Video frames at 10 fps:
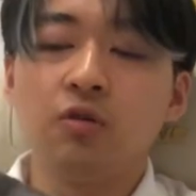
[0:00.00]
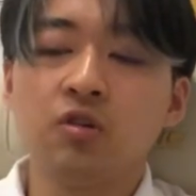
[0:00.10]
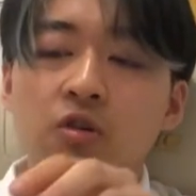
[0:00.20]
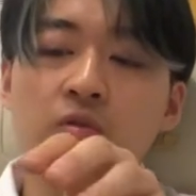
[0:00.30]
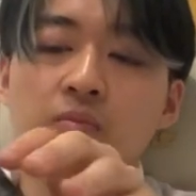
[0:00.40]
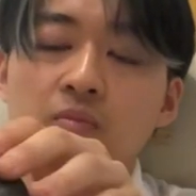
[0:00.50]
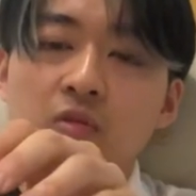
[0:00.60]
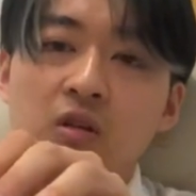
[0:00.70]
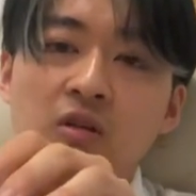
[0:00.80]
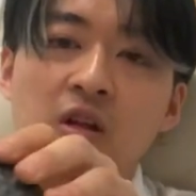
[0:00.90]
also
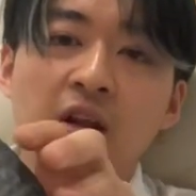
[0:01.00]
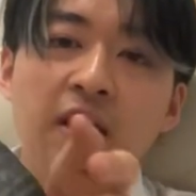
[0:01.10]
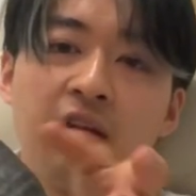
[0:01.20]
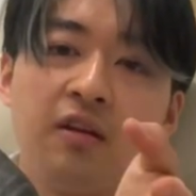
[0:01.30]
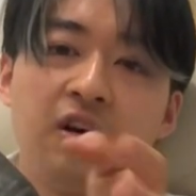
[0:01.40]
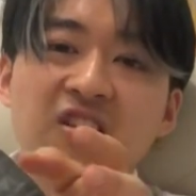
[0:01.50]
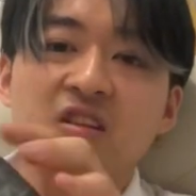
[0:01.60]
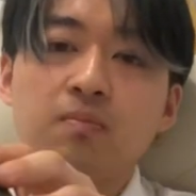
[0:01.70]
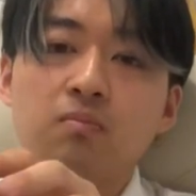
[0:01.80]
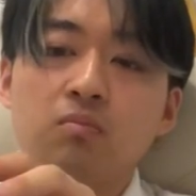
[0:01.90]
the leather
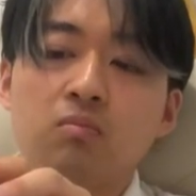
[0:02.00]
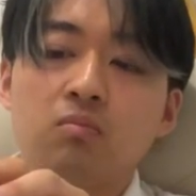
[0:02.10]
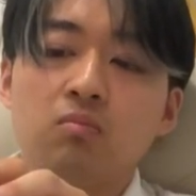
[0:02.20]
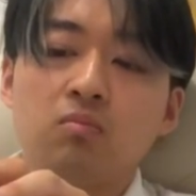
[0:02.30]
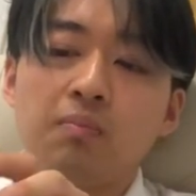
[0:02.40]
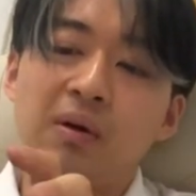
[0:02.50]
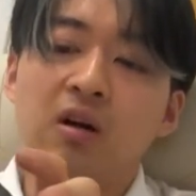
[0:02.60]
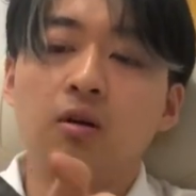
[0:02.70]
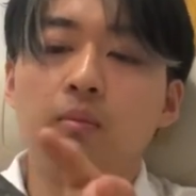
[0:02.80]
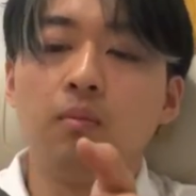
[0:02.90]
does
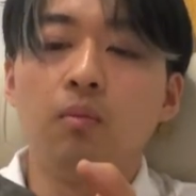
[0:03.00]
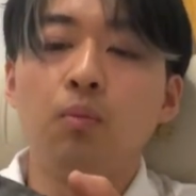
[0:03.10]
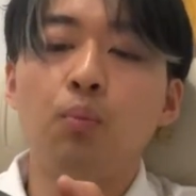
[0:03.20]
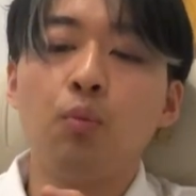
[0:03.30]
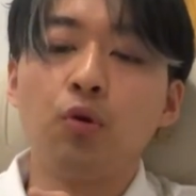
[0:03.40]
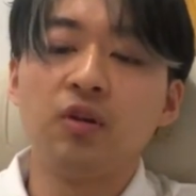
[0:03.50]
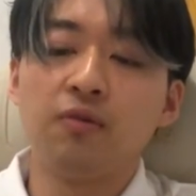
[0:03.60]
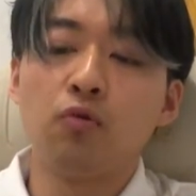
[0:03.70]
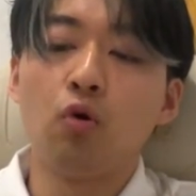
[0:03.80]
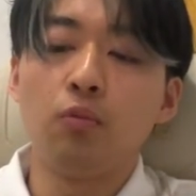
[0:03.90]
become more
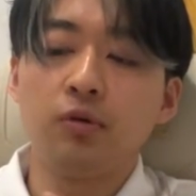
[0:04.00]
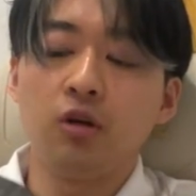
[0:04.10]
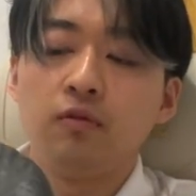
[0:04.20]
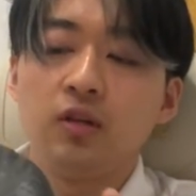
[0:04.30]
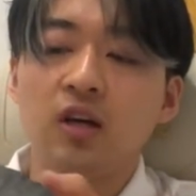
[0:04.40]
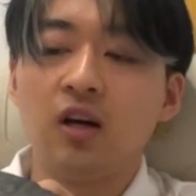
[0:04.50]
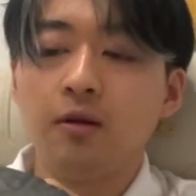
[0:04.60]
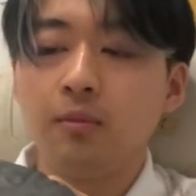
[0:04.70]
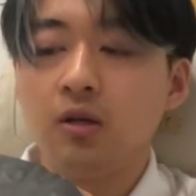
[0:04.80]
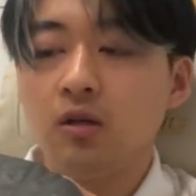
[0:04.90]
deformed over
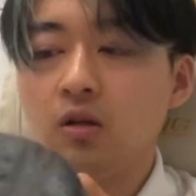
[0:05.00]
time.